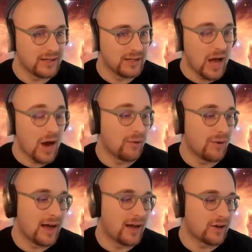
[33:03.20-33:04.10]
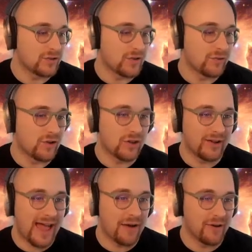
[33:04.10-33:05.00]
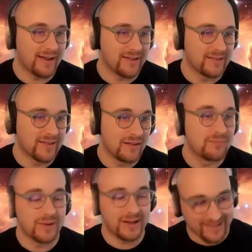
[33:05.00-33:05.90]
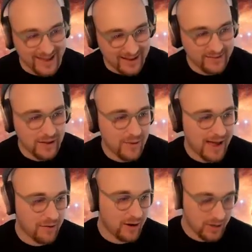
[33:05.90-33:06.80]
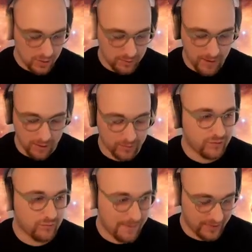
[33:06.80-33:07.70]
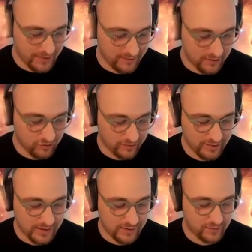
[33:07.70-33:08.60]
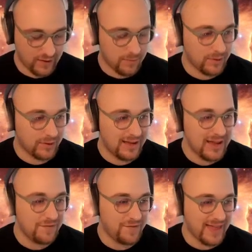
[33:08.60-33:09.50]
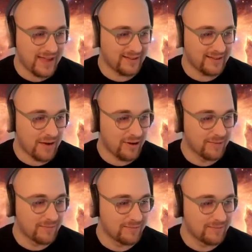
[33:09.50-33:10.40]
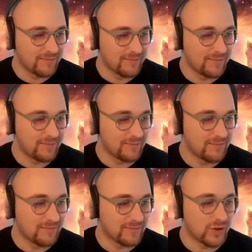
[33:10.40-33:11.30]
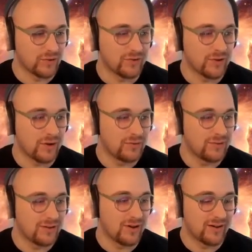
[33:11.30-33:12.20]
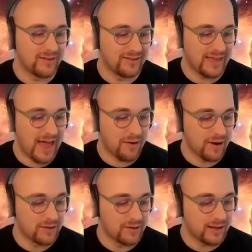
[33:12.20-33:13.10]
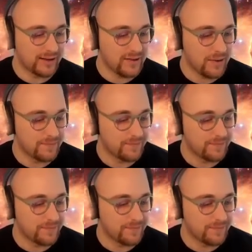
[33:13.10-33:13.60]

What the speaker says: Console.log error is null because there is no error. We might want to wrap this in just an if statement. If there's an error, console log the error, like so.